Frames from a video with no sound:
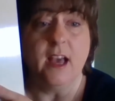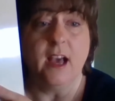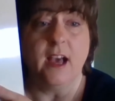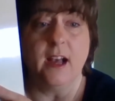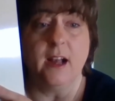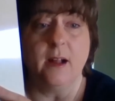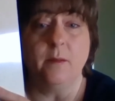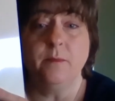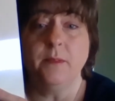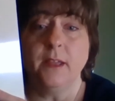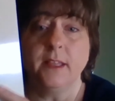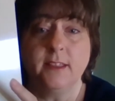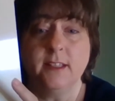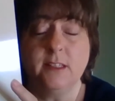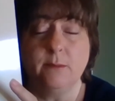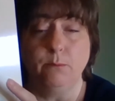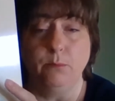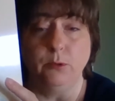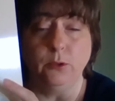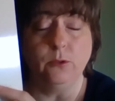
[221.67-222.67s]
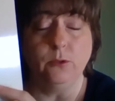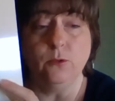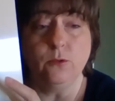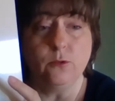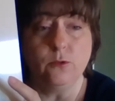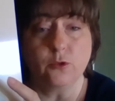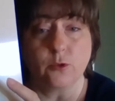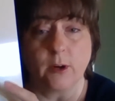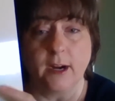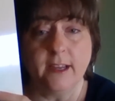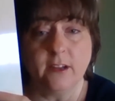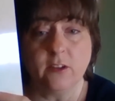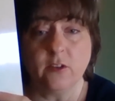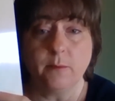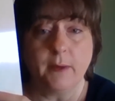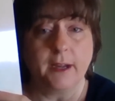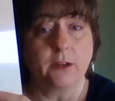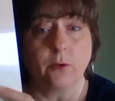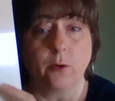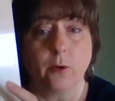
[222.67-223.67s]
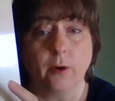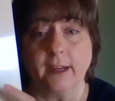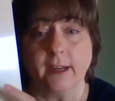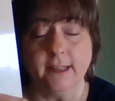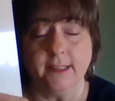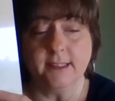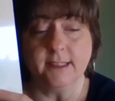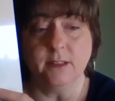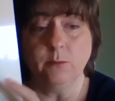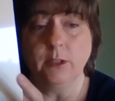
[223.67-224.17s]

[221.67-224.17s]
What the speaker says: that this blue triangle microorganism,